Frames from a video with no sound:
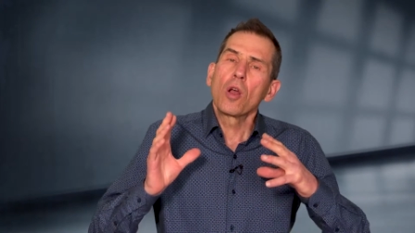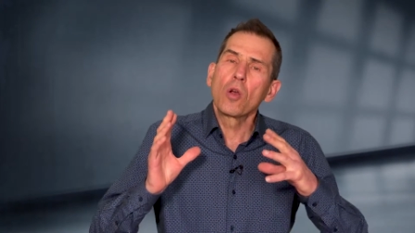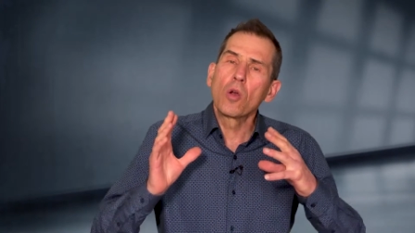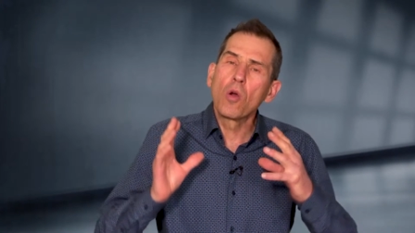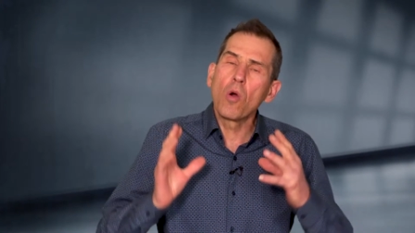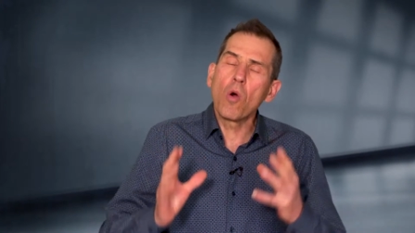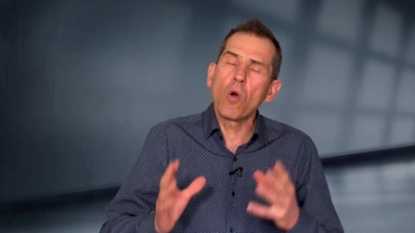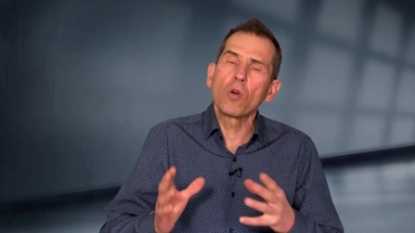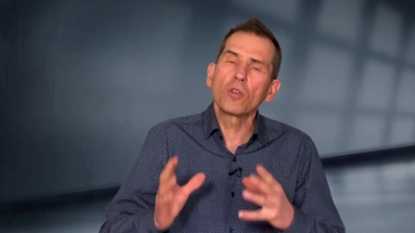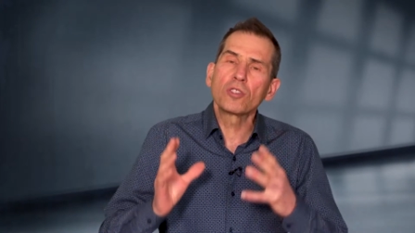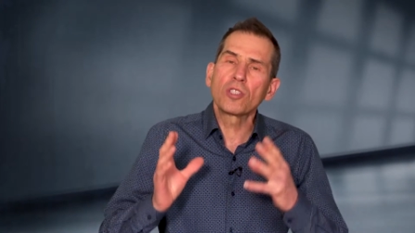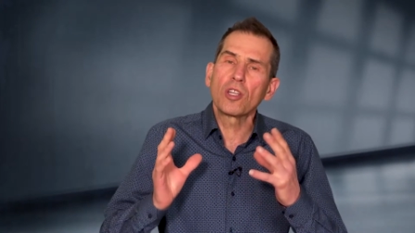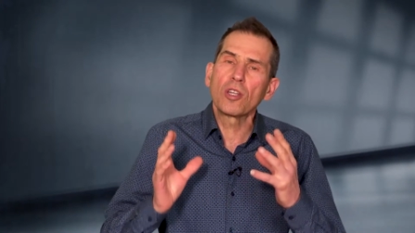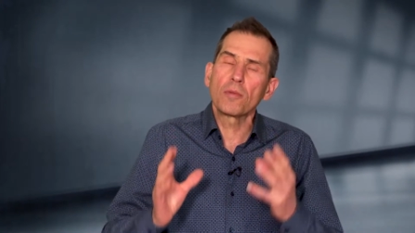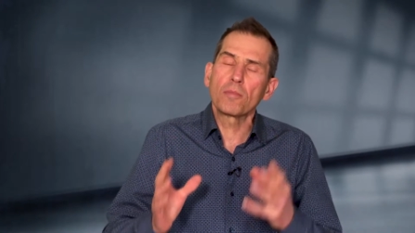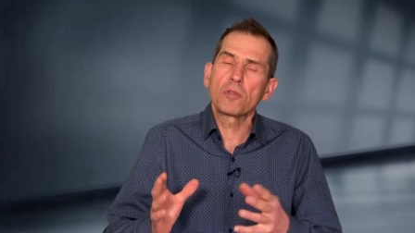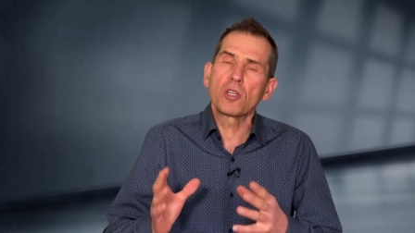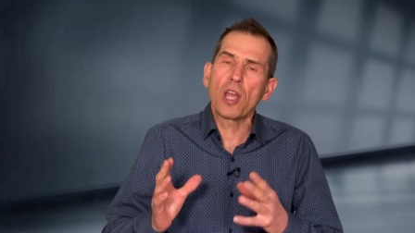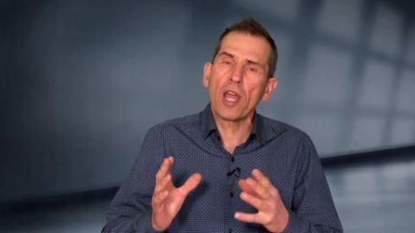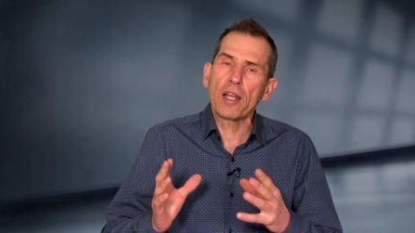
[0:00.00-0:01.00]
goals and
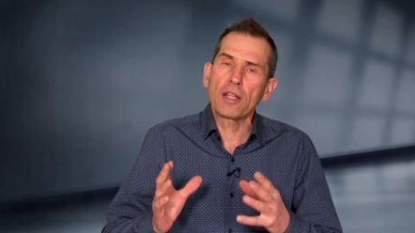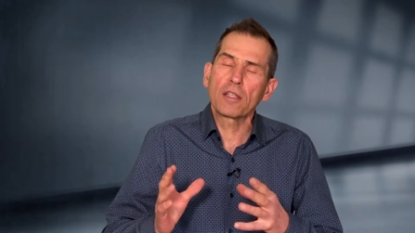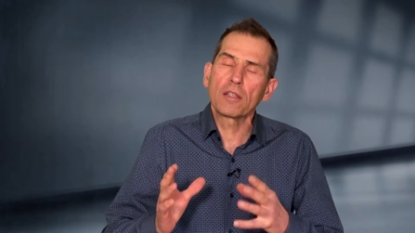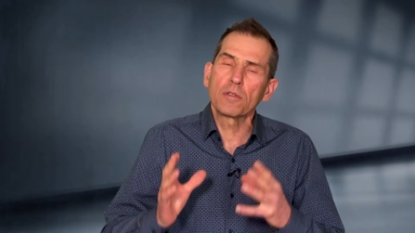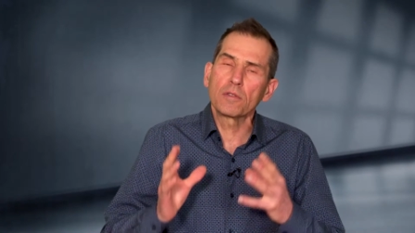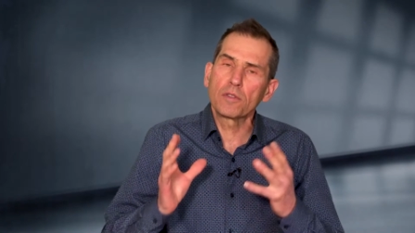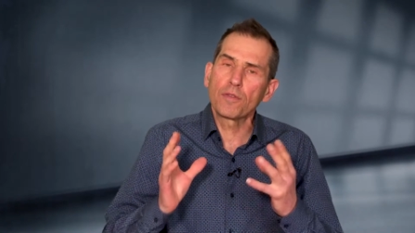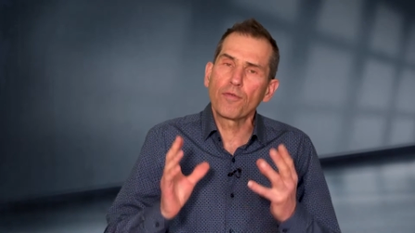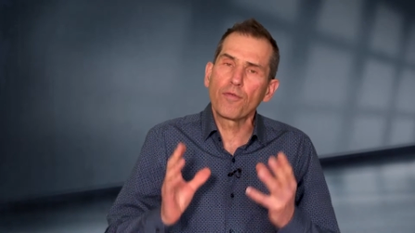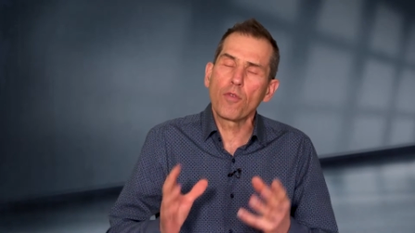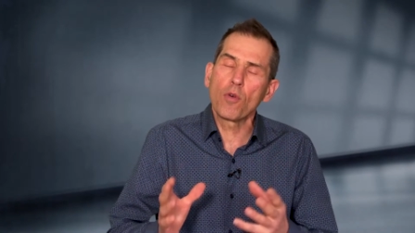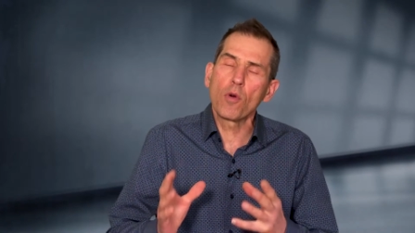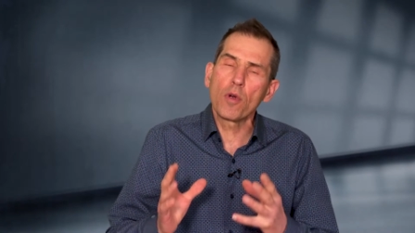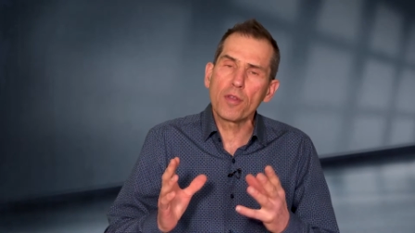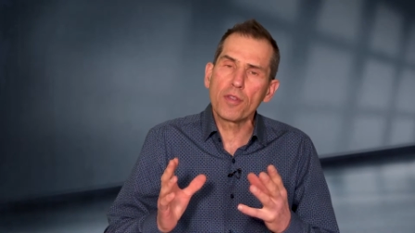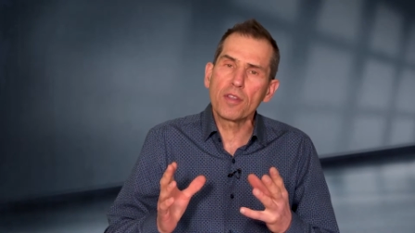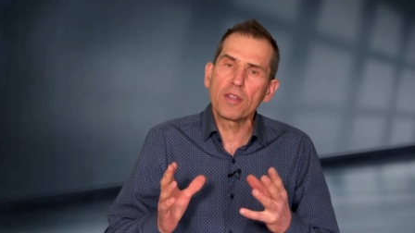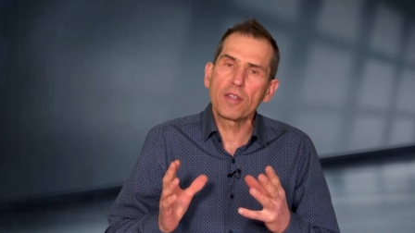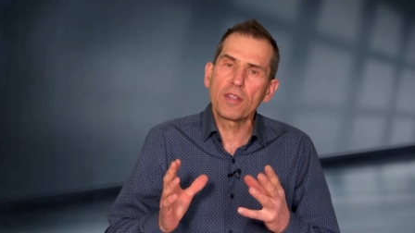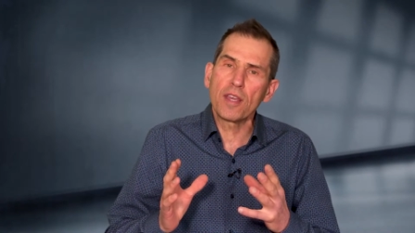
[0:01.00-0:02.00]
objectives for
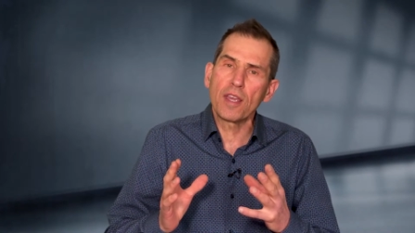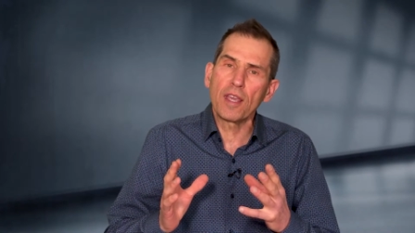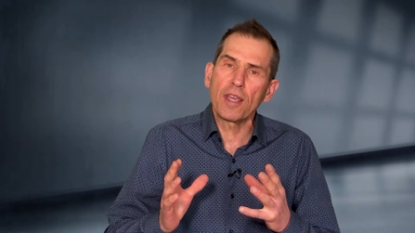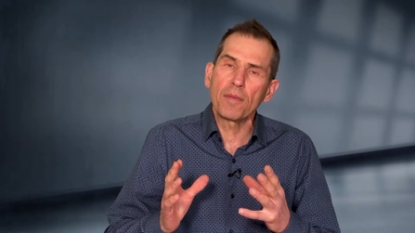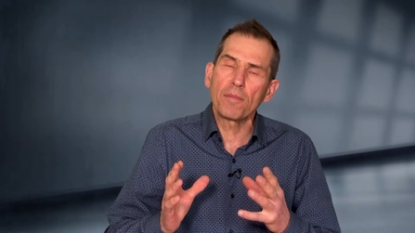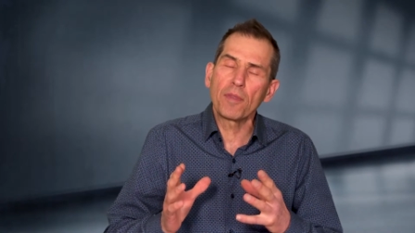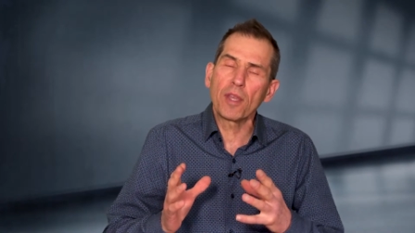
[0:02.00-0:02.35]
the team